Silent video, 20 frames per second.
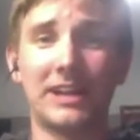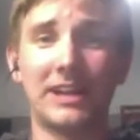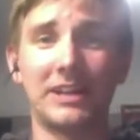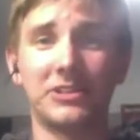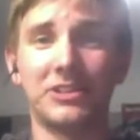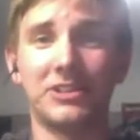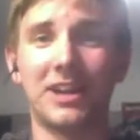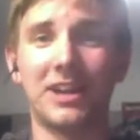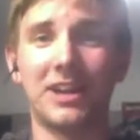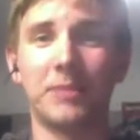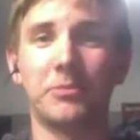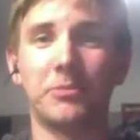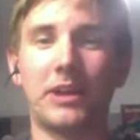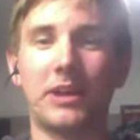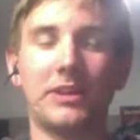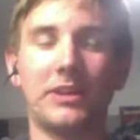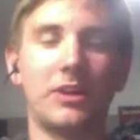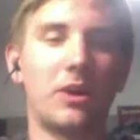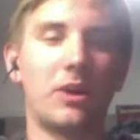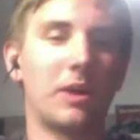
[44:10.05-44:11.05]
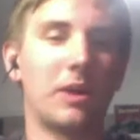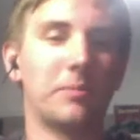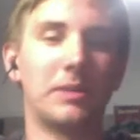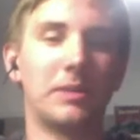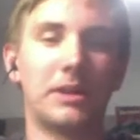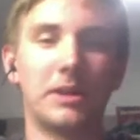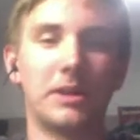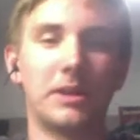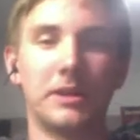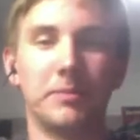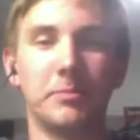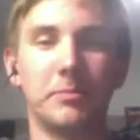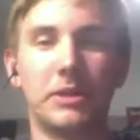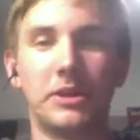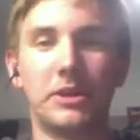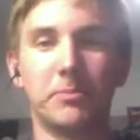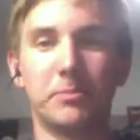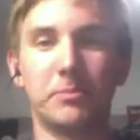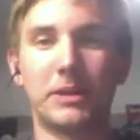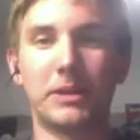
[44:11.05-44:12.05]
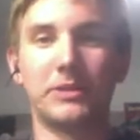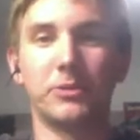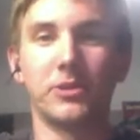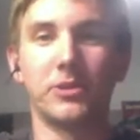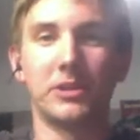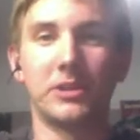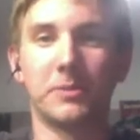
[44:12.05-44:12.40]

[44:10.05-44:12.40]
I know I'm in a minority when I say I